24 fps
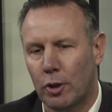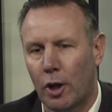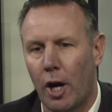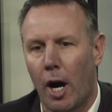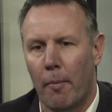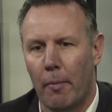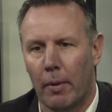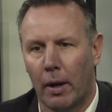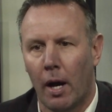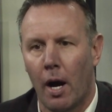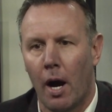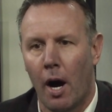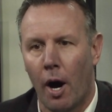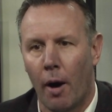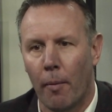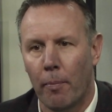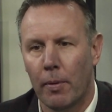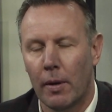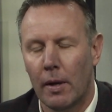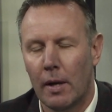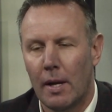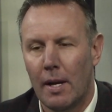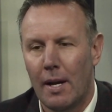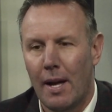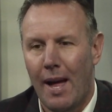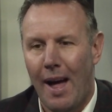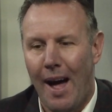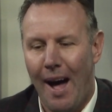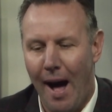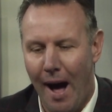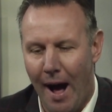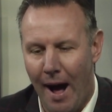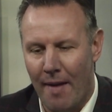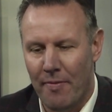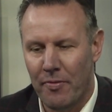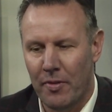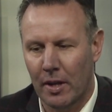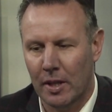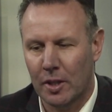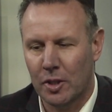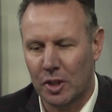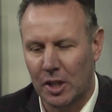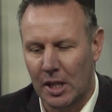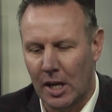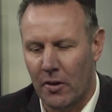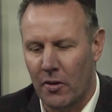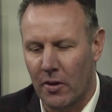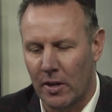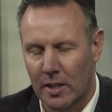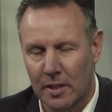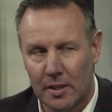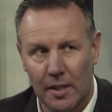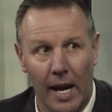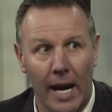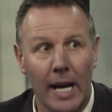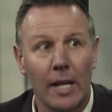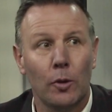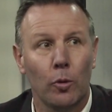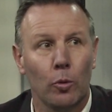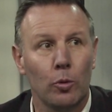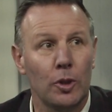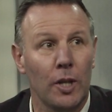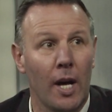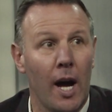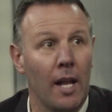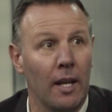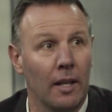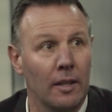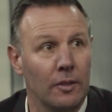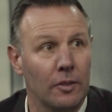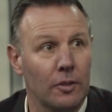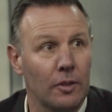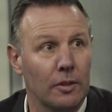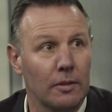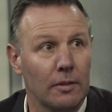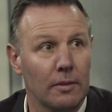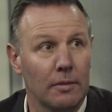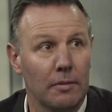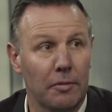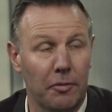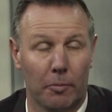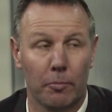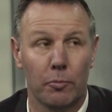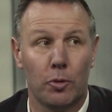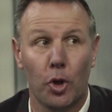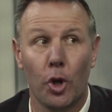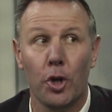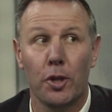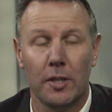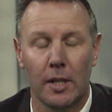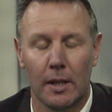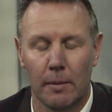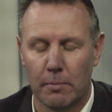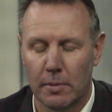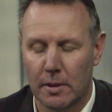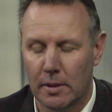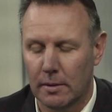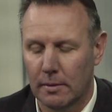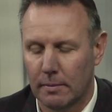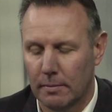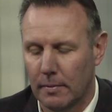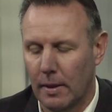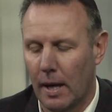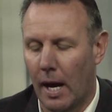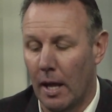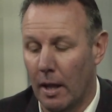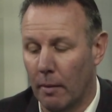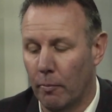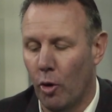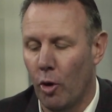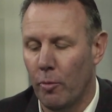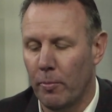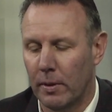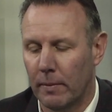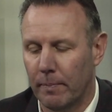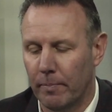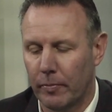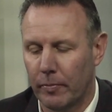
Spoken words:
coming up and a serious title challenge from two teams at the moment,